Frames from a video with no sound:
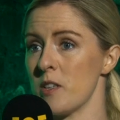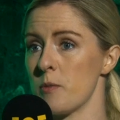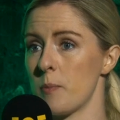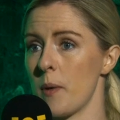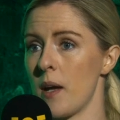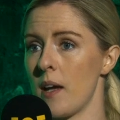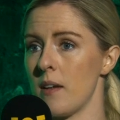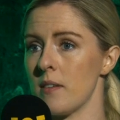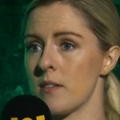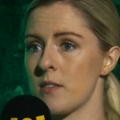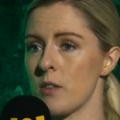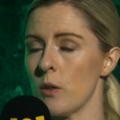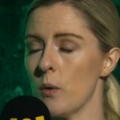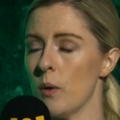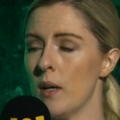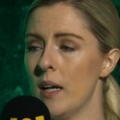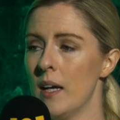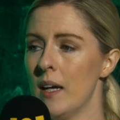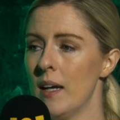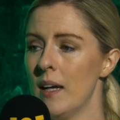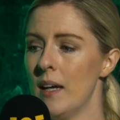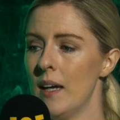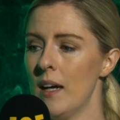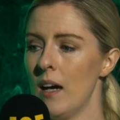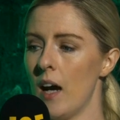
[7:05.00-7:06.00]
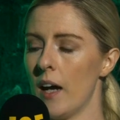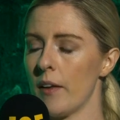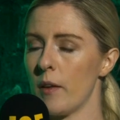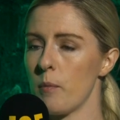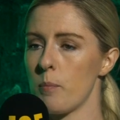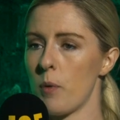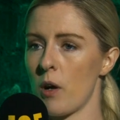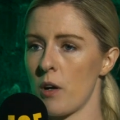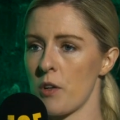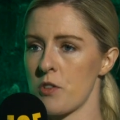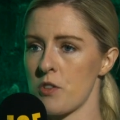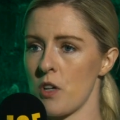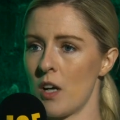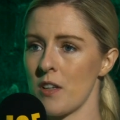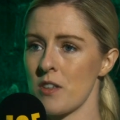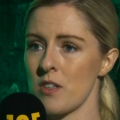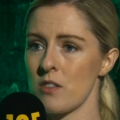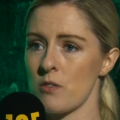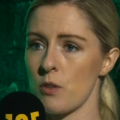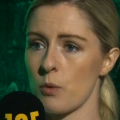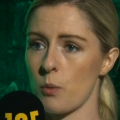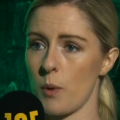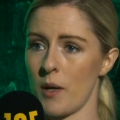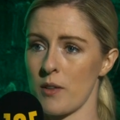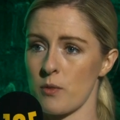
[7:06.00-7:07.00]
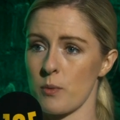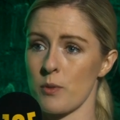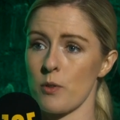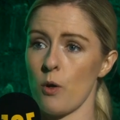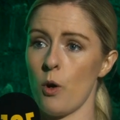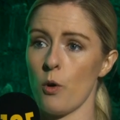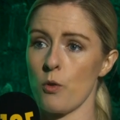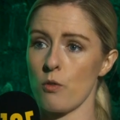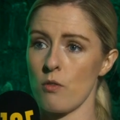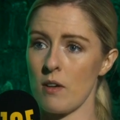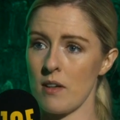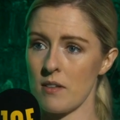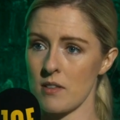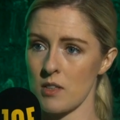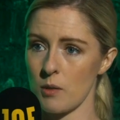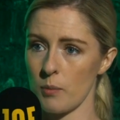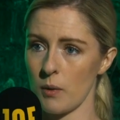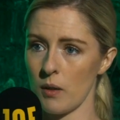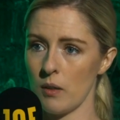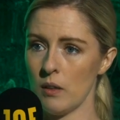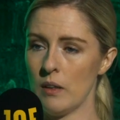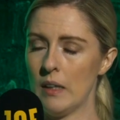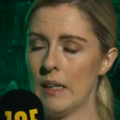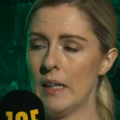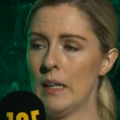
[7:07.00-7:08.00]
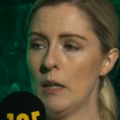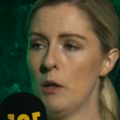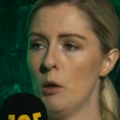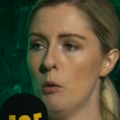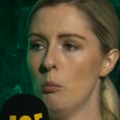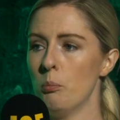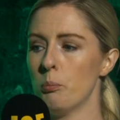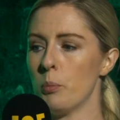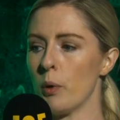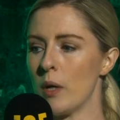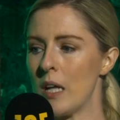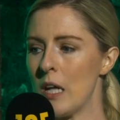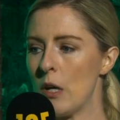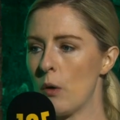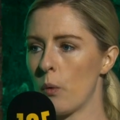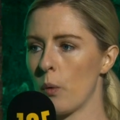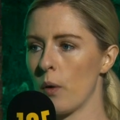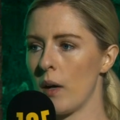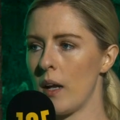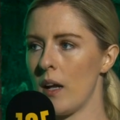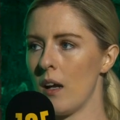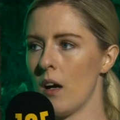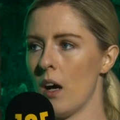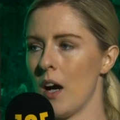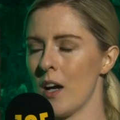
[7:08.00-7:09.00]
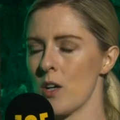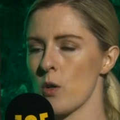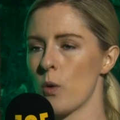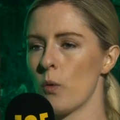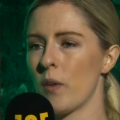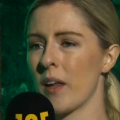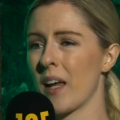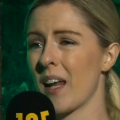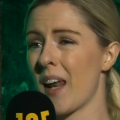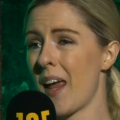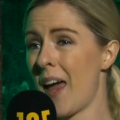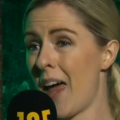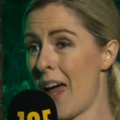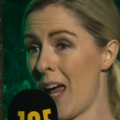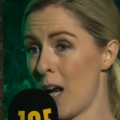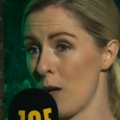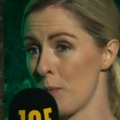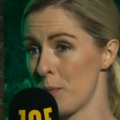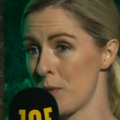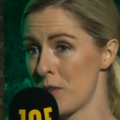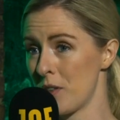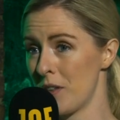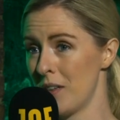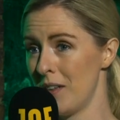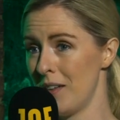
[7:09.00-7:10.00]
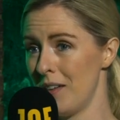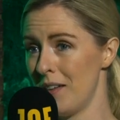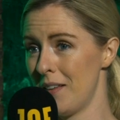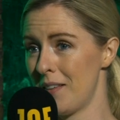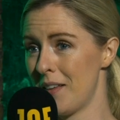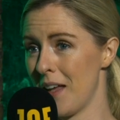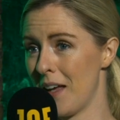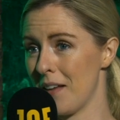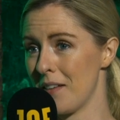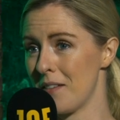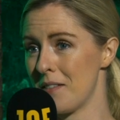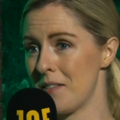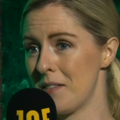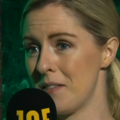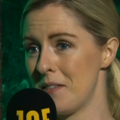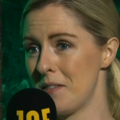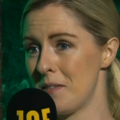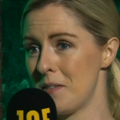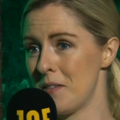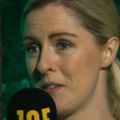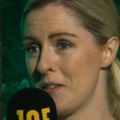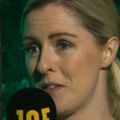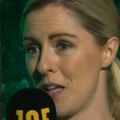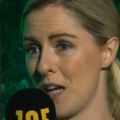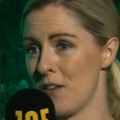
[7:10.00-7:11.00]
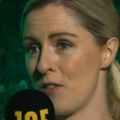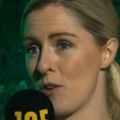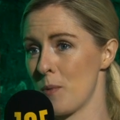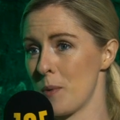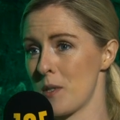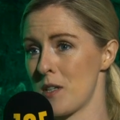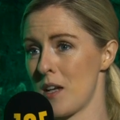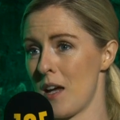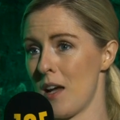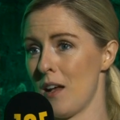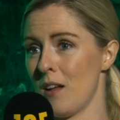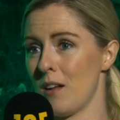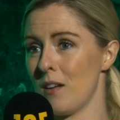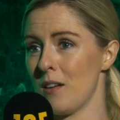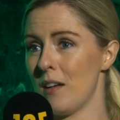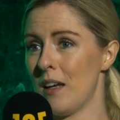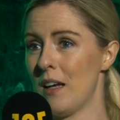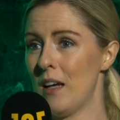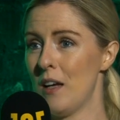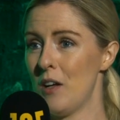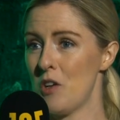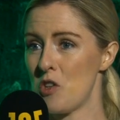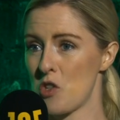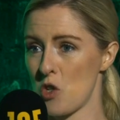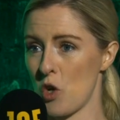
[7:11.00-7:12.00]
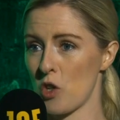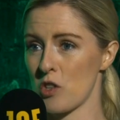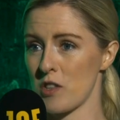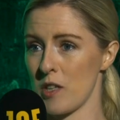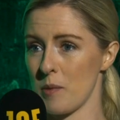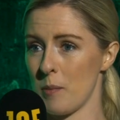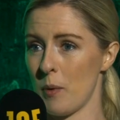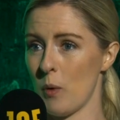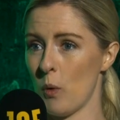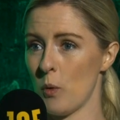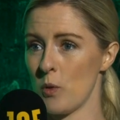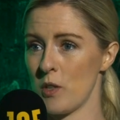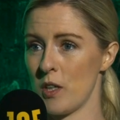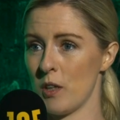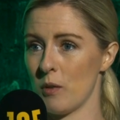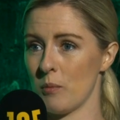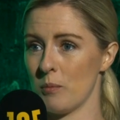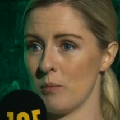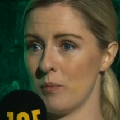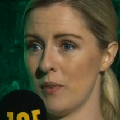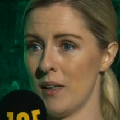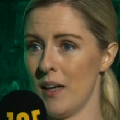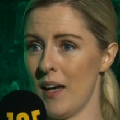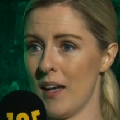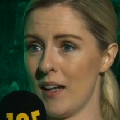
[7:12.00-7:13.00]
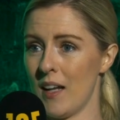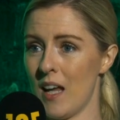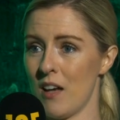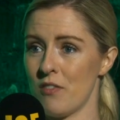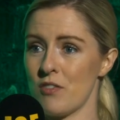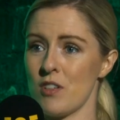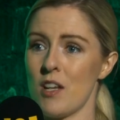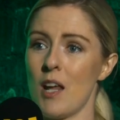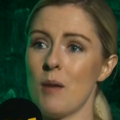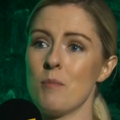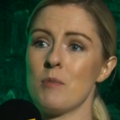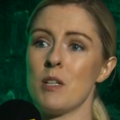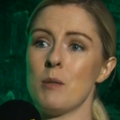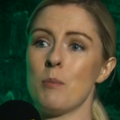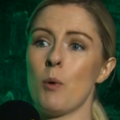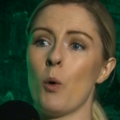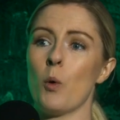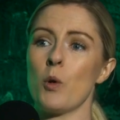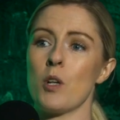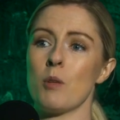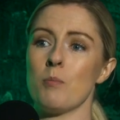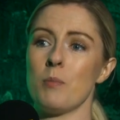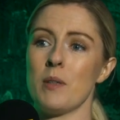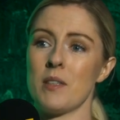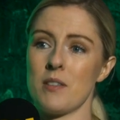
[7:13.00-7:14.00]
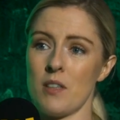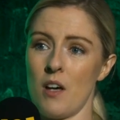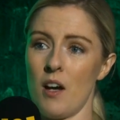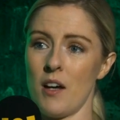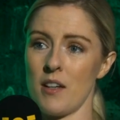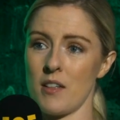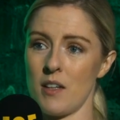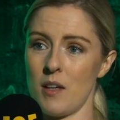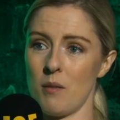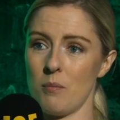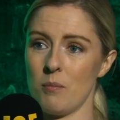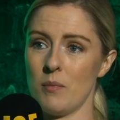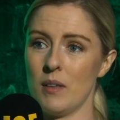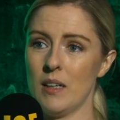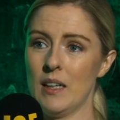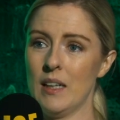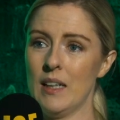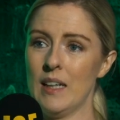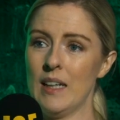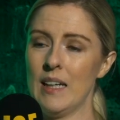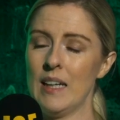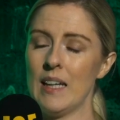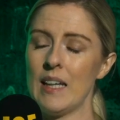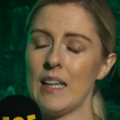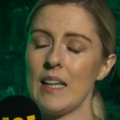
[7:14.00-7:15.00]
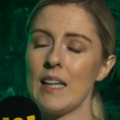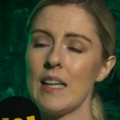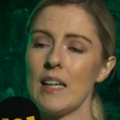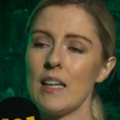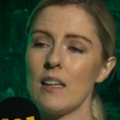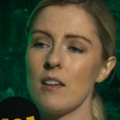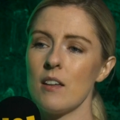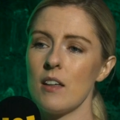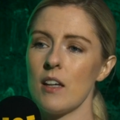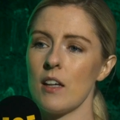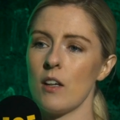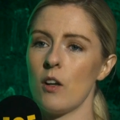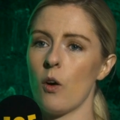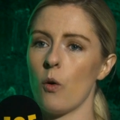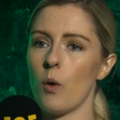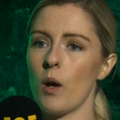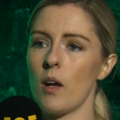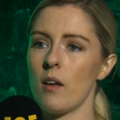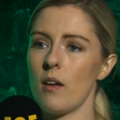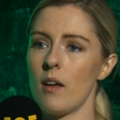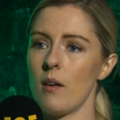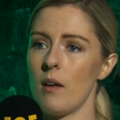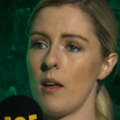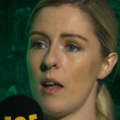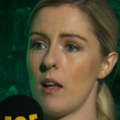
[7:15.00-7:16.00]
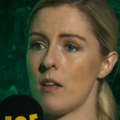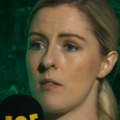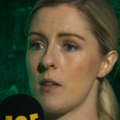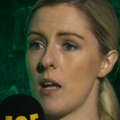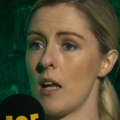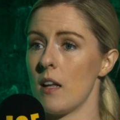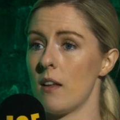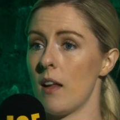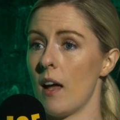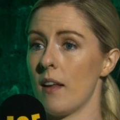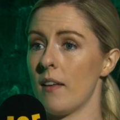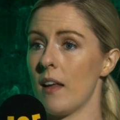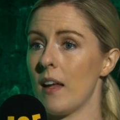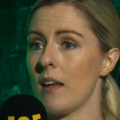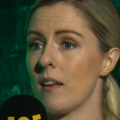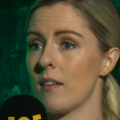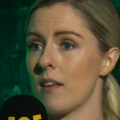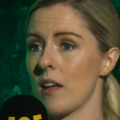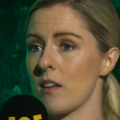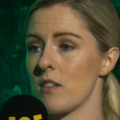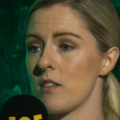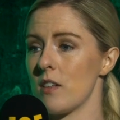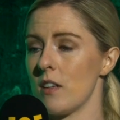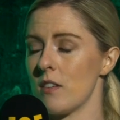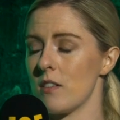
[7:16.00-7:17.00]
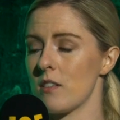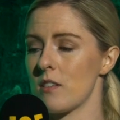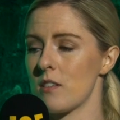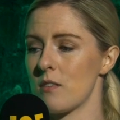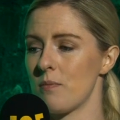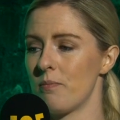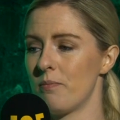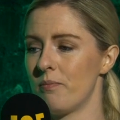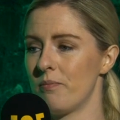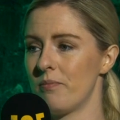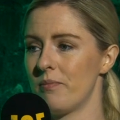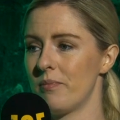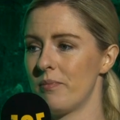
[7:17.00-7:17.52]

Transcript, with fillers: been space. So I think Boris Johnson's request was unreasonable. But equally, I don't think it helped that Xavier Bettel took to the podium and left an empty podium beside him. Mm. You know, it, it, it, I think that it